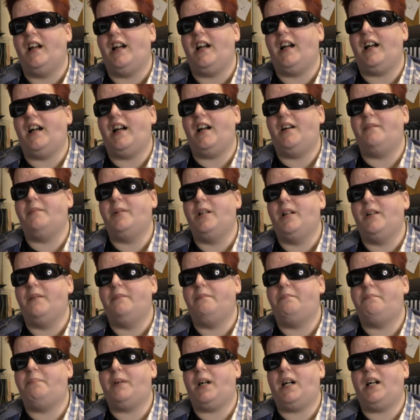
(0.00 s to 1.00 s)

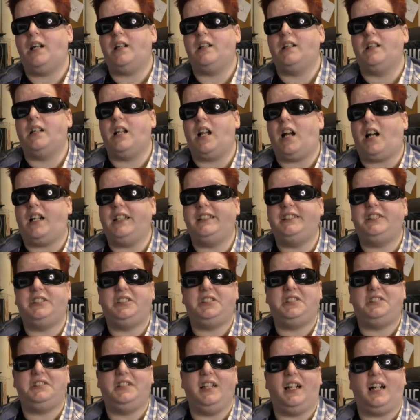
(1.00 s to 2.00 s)
but
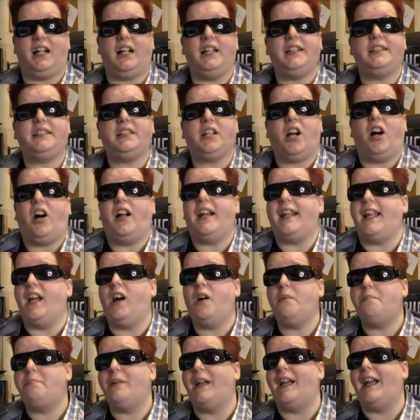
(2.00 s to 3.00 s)
I can't
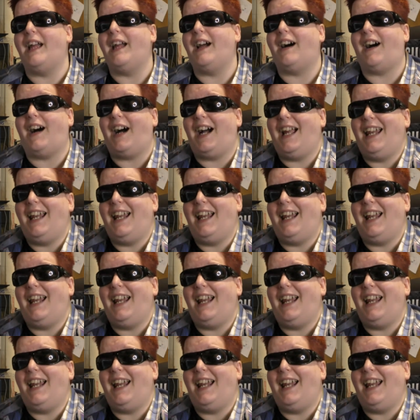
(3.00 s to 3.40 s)
help it.